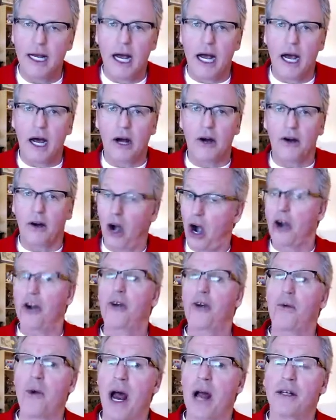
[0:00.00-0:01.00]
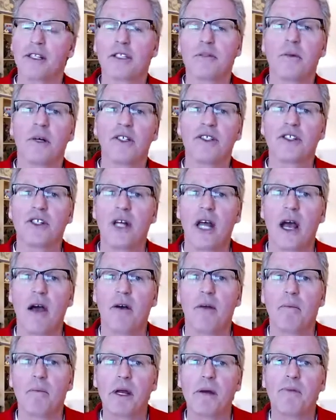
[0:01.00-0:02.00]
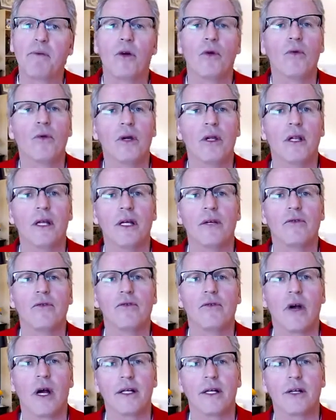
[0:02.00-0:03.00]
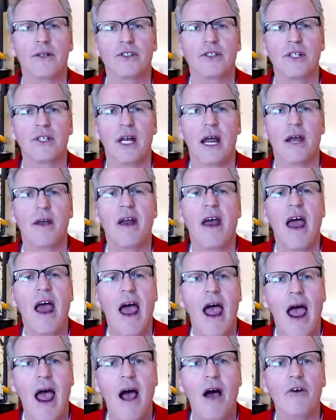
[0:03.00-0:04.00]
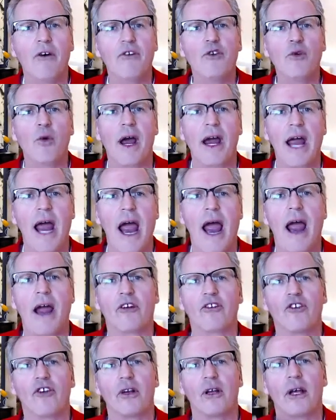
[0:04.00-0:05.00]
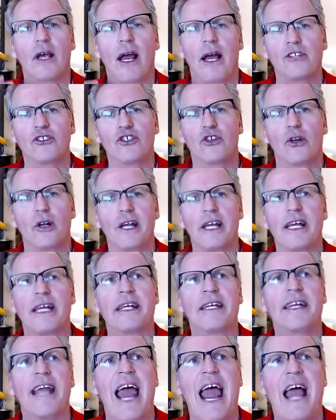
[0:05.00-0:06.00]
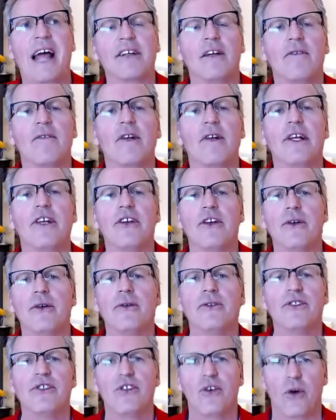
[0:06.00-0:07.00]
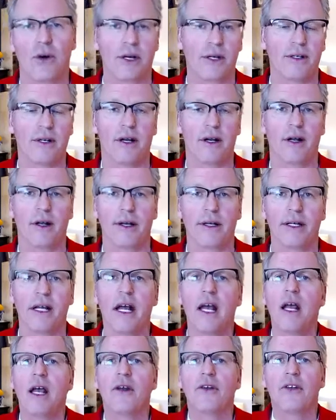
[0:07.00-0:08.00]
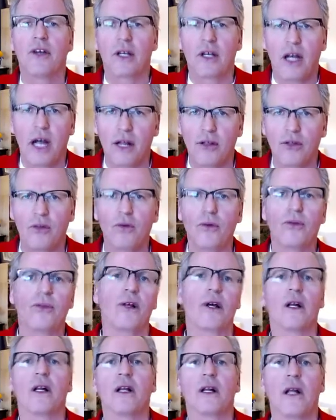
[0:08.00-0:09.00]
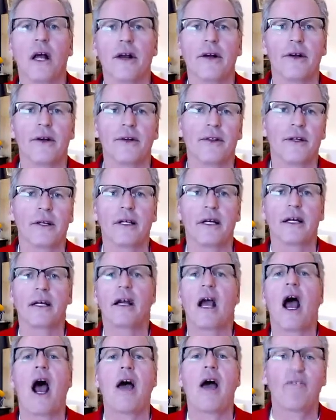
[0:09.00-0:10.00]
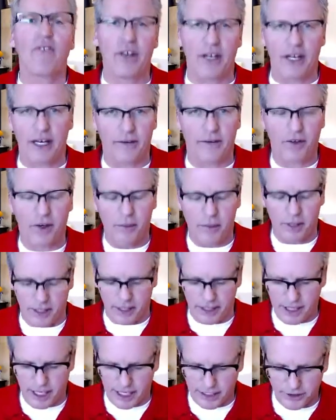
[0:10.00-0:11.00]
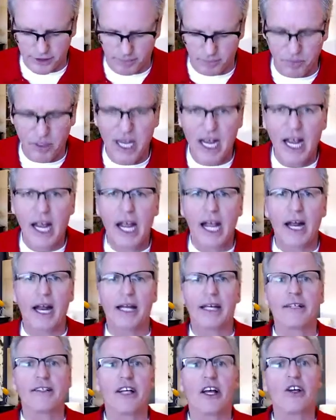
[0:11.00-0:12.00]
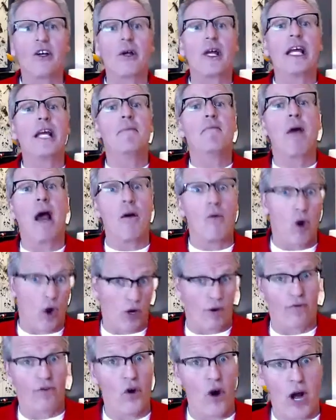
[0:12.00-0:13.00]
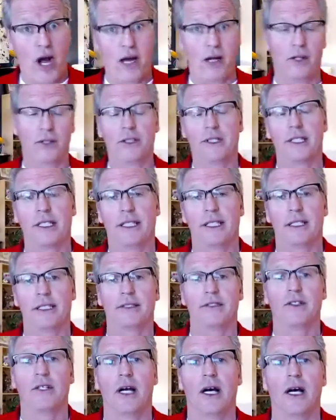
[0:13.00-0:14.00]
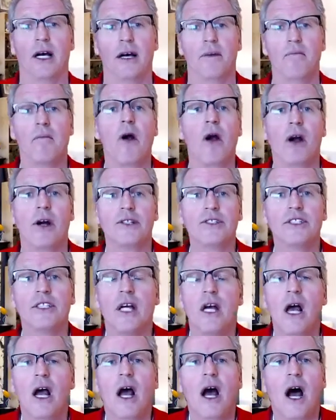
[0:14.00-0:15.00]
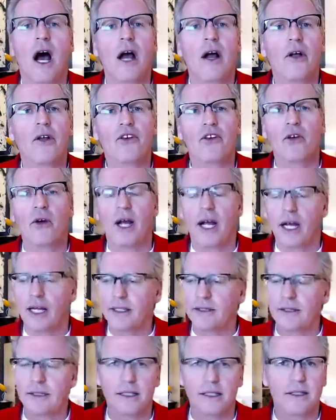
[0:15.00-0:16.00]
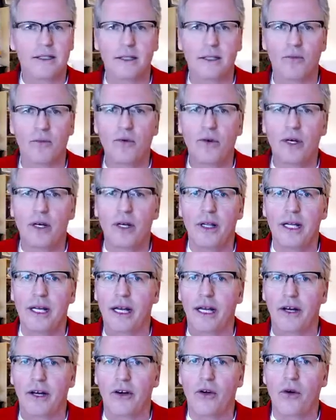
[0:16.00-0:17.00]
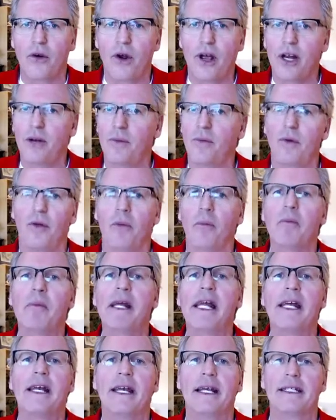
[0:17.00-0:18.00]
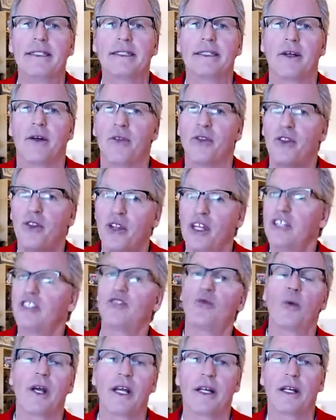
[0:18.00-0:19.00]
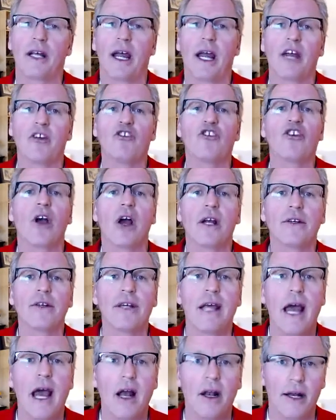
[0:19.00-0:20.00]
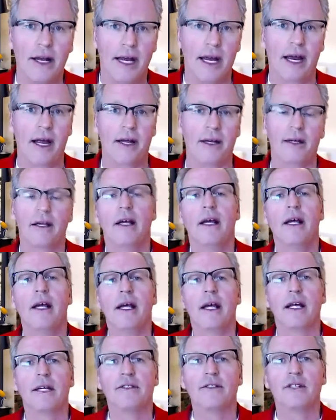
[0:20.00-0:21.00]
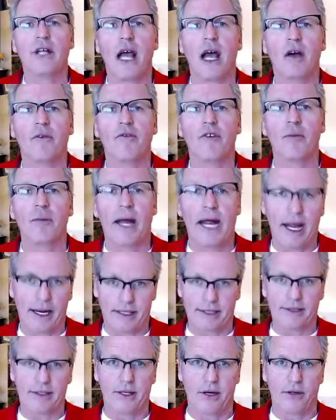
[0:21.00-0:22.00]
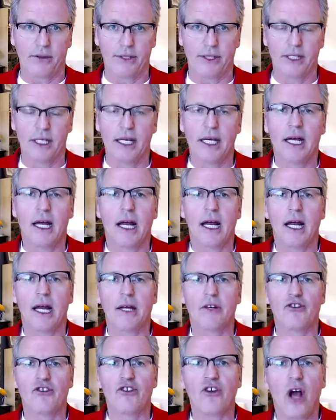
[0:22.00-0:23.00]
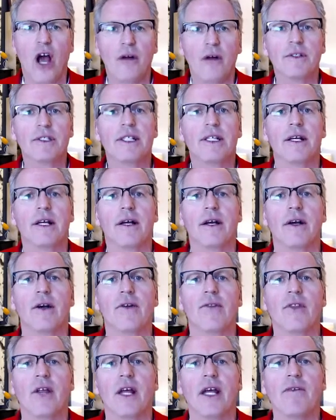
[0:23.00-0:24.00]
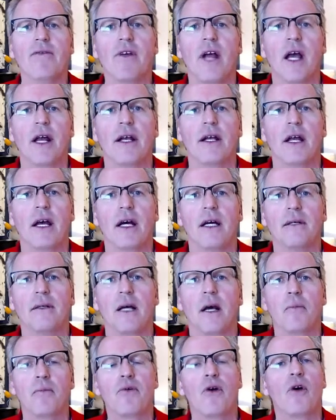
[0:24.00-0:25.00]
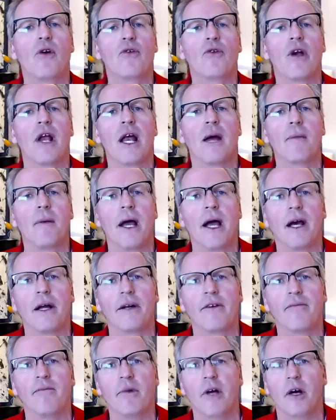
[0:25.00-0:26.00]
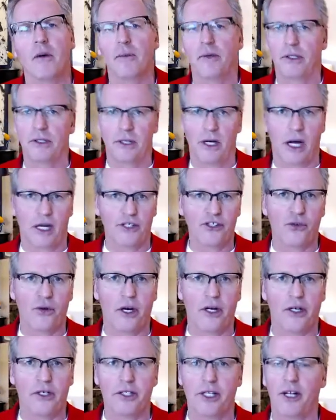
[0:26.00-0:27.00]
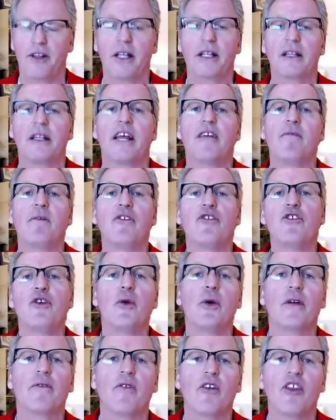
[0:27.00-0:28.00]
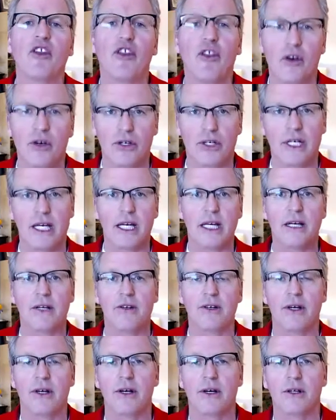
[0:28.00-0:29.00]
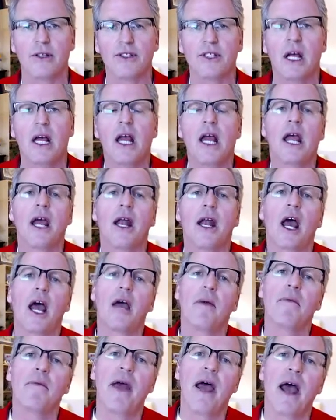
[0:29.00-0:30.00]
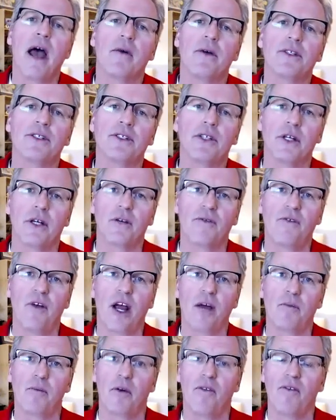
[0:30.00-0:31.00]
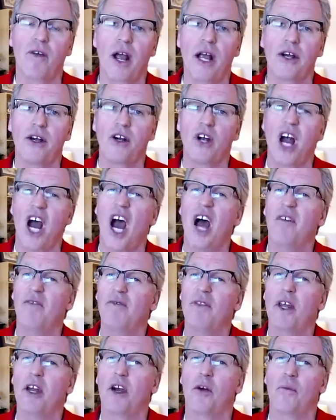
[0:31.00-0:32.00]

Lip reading: or aren't around as much now. And people are really trying to understand, how do I actually and actively use storytelling to cut through the clutter, the cacophony of communication. And I can tell you, in my road of trials in March, I also had just some really incredible meetings. So this week I had Sean Callahan in town from Anecdotes. And Sean was here. They've got a program out of Melbourne, Australia that they've been doing for 13 years. And I am now a certified provider of their